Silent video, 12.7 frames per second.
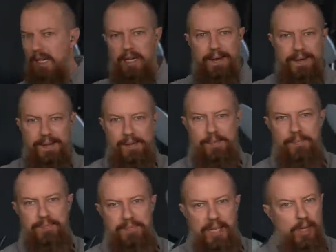uh,
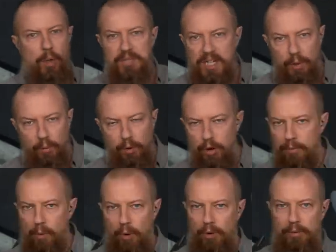in a hotel
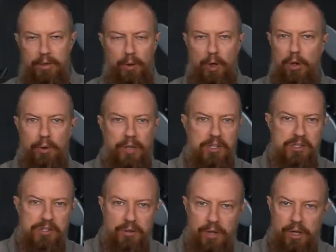room or you know on
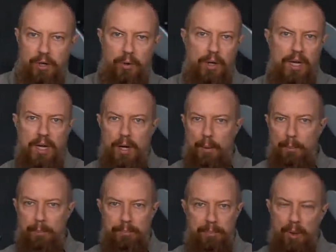location studio,
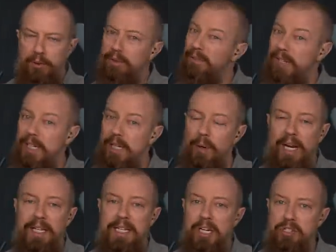both the VidiU
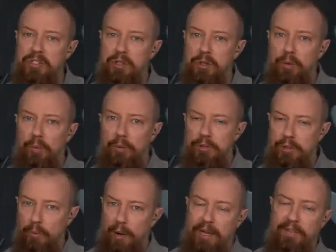and the X2
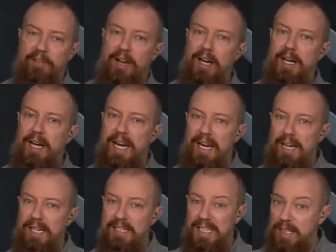do Wi-Fi
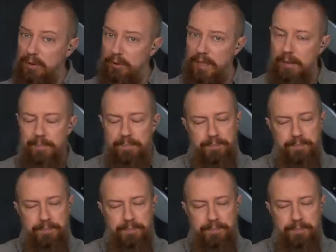and Ethernet.